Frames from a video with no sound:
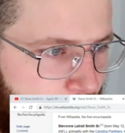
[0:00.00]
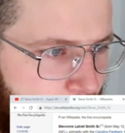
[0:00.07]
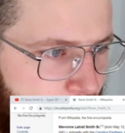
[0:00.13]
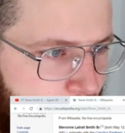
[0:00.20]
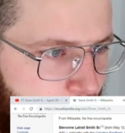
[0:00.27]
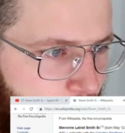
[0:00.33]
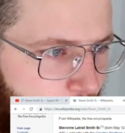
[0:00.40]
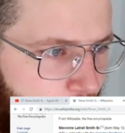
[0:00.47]

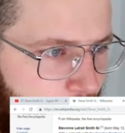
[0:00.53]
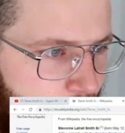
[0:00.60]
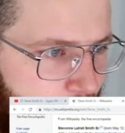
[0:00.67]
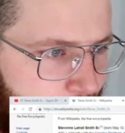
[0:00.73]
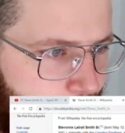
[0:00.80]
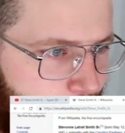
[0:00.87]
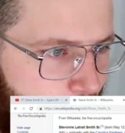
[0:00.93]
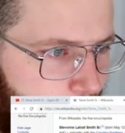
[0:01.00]
Stevonne
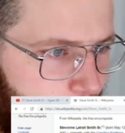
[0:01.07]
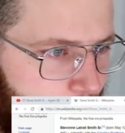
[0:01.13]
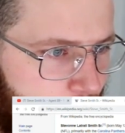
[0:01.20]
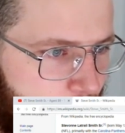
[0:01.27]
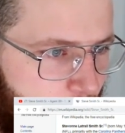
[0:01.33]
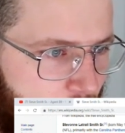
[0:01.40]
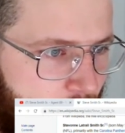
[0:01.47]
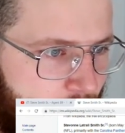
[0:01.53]
Latrall
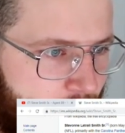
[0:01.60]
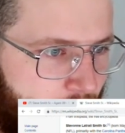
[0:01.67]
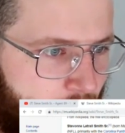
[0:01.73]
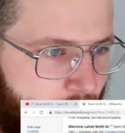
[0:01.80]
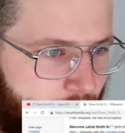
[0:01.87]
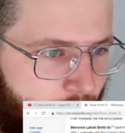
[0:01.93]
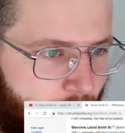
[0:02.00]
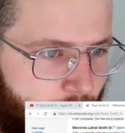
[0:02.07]
Smith
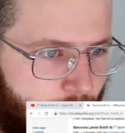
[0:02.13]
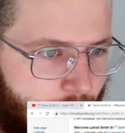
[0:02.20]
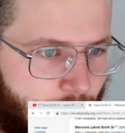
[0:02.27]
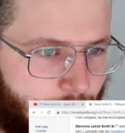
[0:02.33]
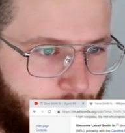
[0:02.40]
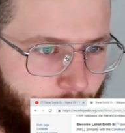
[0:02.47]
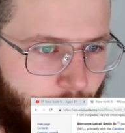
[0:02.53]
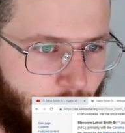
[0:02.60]
Sr.
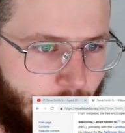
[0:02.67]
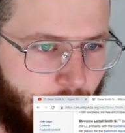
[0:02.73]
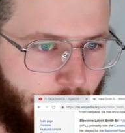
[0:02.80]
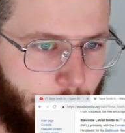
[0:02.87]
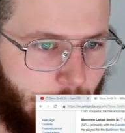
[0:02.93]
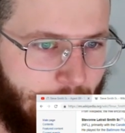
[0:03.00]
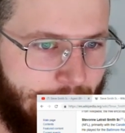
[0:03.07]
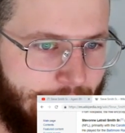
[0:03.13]

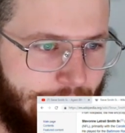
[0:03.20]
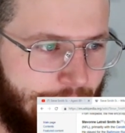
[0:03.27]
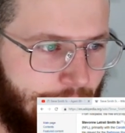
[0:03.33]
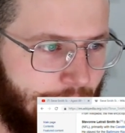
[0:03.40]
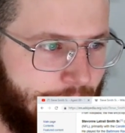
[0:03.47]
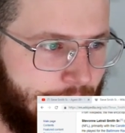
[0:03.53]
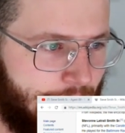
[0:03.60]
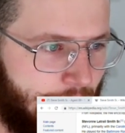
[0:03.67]
played
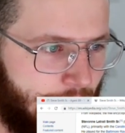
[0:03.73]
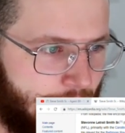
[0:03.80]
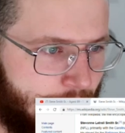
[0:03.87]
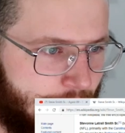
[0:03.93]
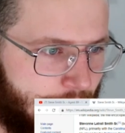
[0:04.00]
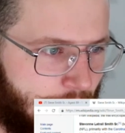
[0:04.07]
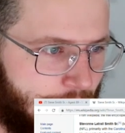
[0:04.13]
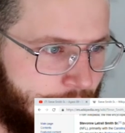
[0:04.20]

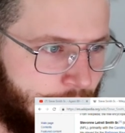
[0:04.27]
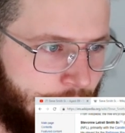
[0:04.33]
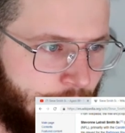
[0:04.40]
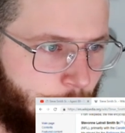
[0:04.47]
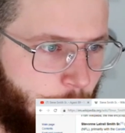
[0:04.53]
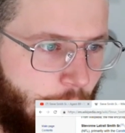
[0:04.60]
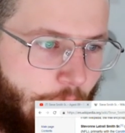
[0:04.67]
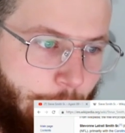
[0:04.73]
16
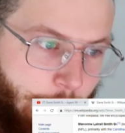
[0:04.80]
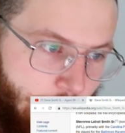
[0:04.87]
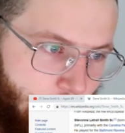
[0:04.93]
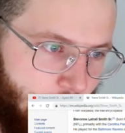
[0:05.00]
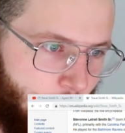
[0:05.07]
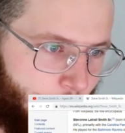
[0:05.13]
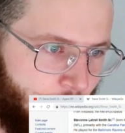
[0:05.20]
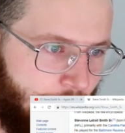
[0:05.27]
seasons,
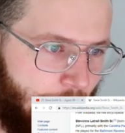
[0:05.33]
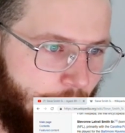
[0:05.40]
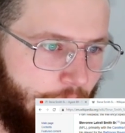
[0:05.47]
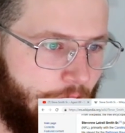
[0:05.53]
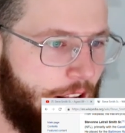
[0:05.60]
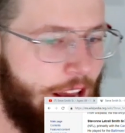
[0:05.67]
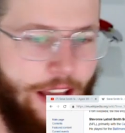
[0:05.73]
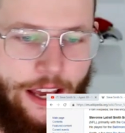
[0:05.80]
primarily with
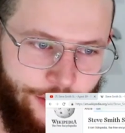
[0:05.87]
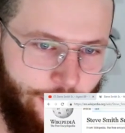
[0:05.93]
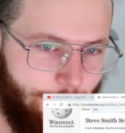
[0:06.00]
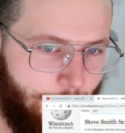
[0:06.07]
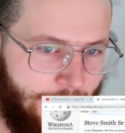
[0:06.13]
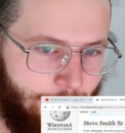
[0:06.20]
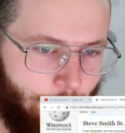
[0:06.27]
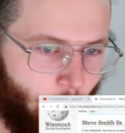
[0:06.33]
Carolina. Should
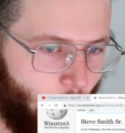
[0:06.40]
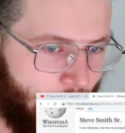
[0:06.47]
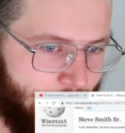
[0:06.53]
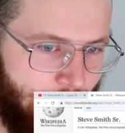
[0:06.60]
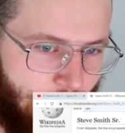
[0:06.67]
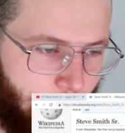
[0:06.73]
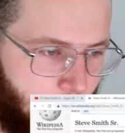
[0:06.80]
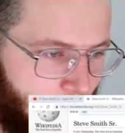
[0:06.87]
have made him a
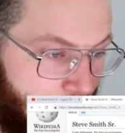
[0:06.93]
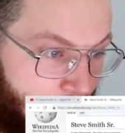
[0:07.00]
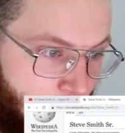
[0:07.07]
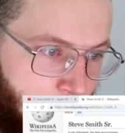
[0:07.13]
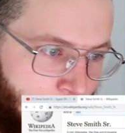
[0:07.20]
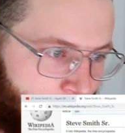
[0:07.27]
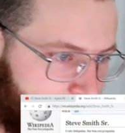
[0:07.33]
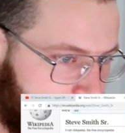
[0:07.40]
one-team
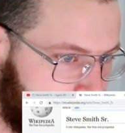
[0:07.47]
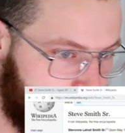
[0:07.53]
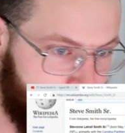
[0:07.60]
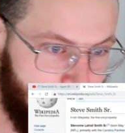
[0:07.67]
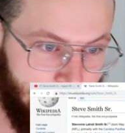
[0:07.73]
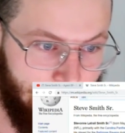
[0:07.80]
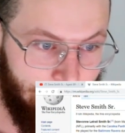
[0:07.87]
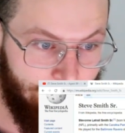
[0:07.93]
player, but
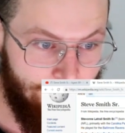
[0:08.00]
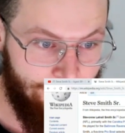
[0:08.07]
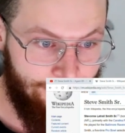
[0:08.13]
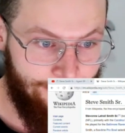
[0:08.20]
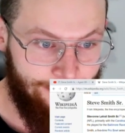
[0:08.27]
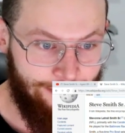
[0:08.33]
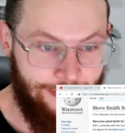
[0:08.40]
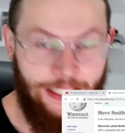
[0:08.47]

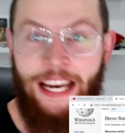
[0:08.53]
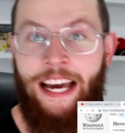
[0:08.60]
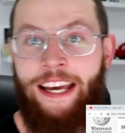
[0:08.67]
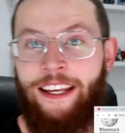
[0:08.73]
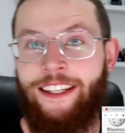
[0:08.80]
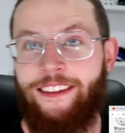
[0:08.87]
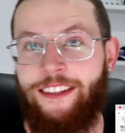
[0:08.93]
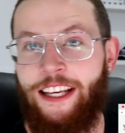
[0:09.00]

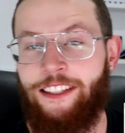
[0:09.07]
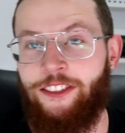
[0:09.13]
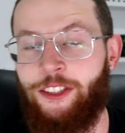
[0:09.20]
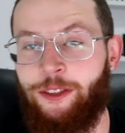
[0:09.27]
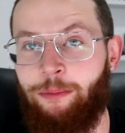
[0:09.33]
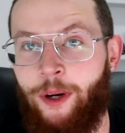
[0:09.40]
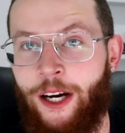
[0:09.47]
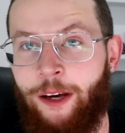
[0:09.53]
hey, that's
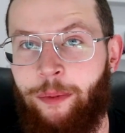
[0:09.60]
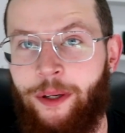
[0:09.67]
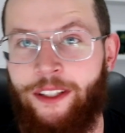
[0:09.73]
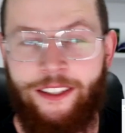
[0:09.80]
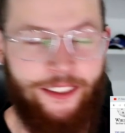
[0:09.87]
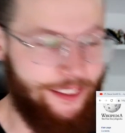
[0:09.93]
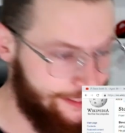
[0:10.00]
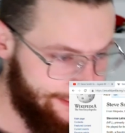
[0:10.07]
just my
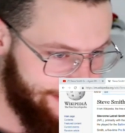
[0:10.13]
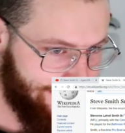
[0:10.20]
opinion.